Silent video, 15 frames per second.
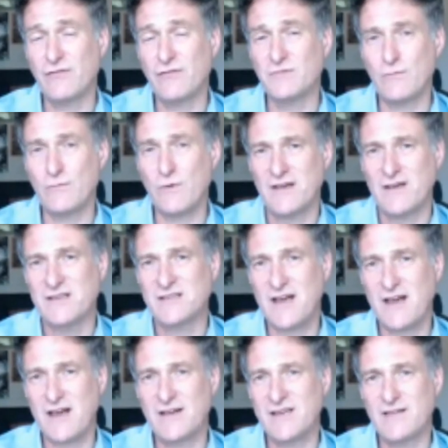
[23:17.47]
someone
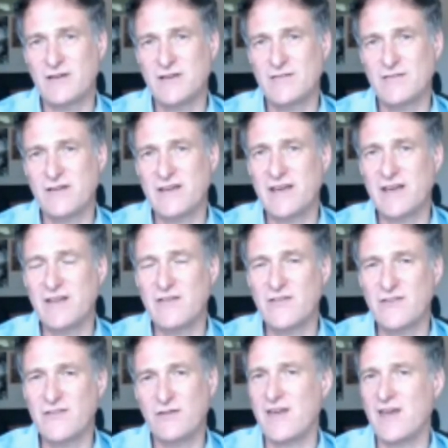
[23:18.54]
saying that he's
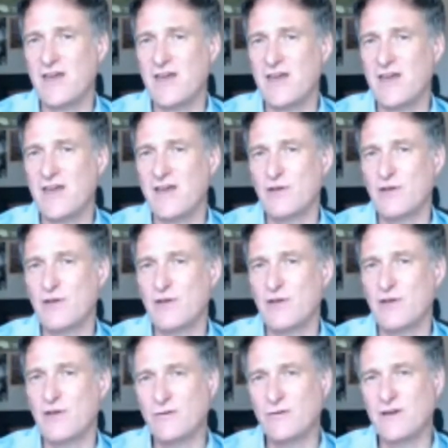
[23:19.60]
very keen to see it
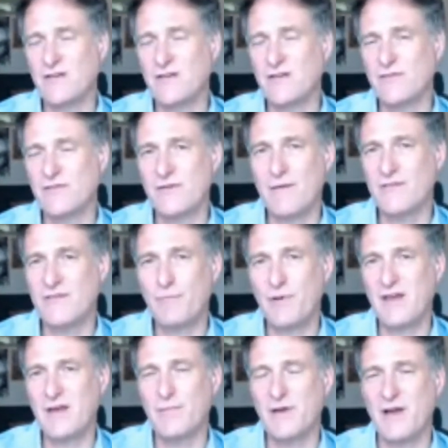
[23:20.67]
because he's talking to
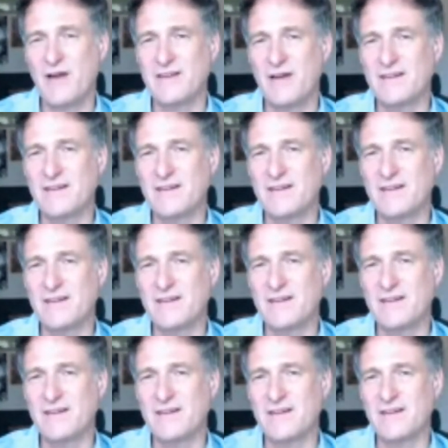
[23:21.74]
his MP about
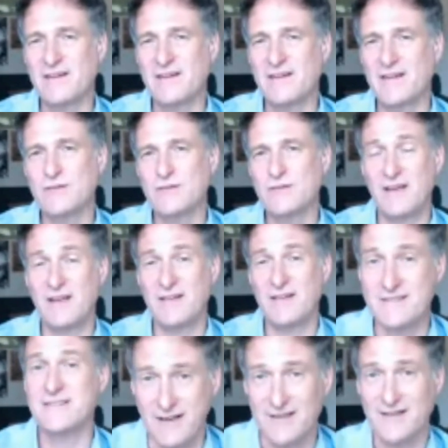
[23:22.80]
Engage
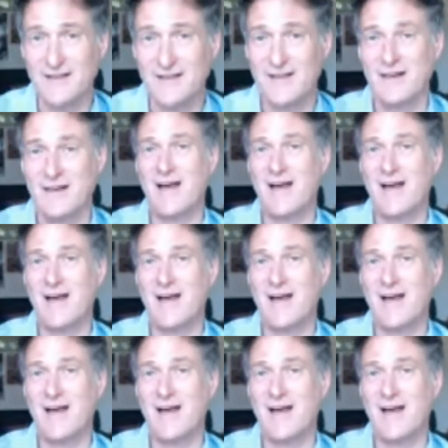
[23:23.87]
Exeter